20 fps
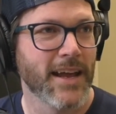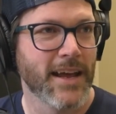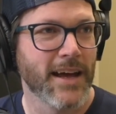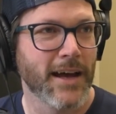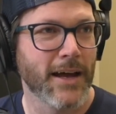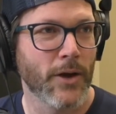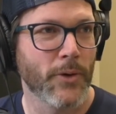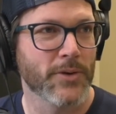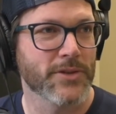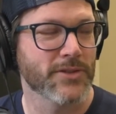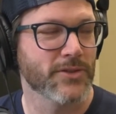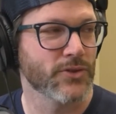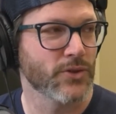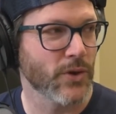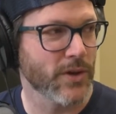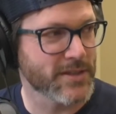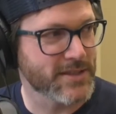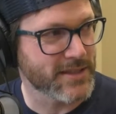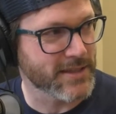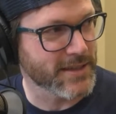I always
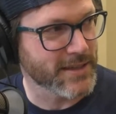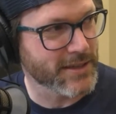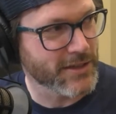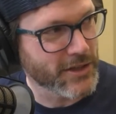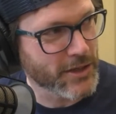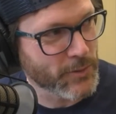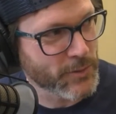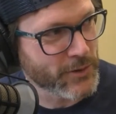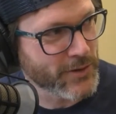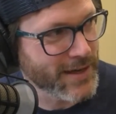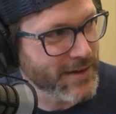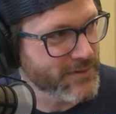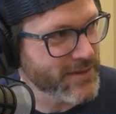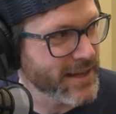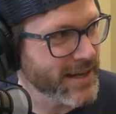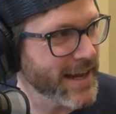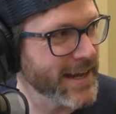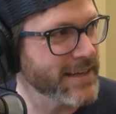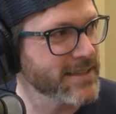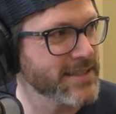enjoy seeing and hearing when you have
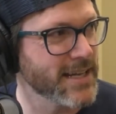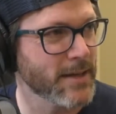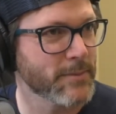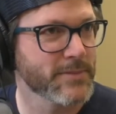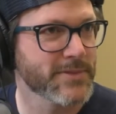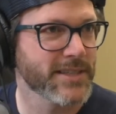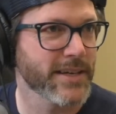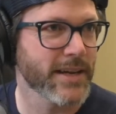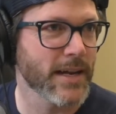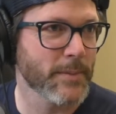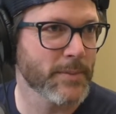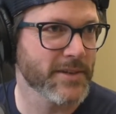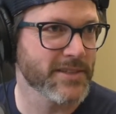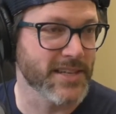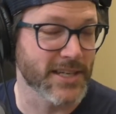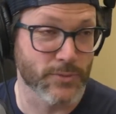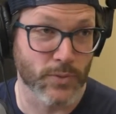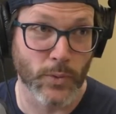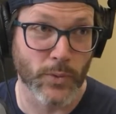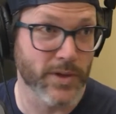that A T E M set up, because
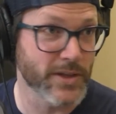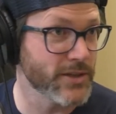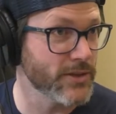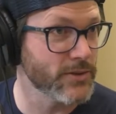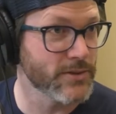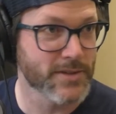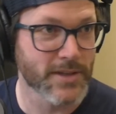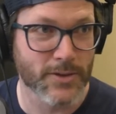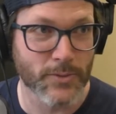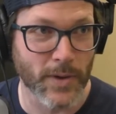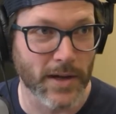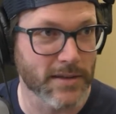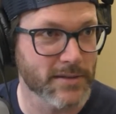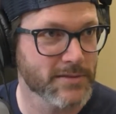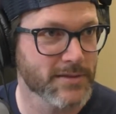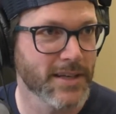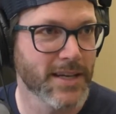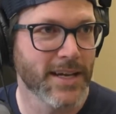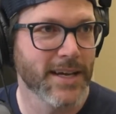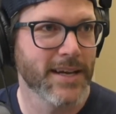that's what we use as
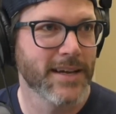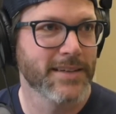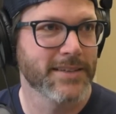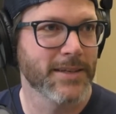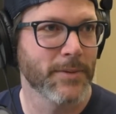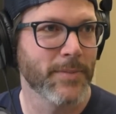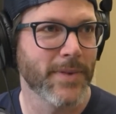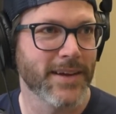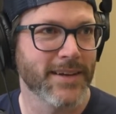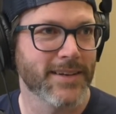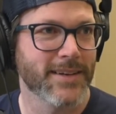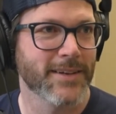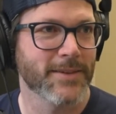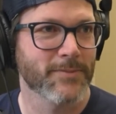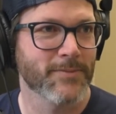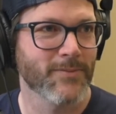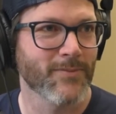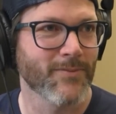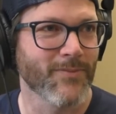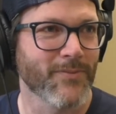well. Yeah, that was, yeah, I
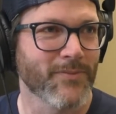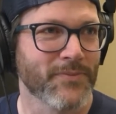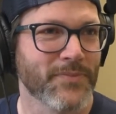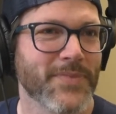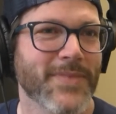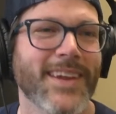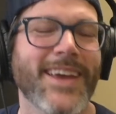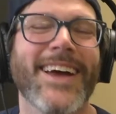don't even know that.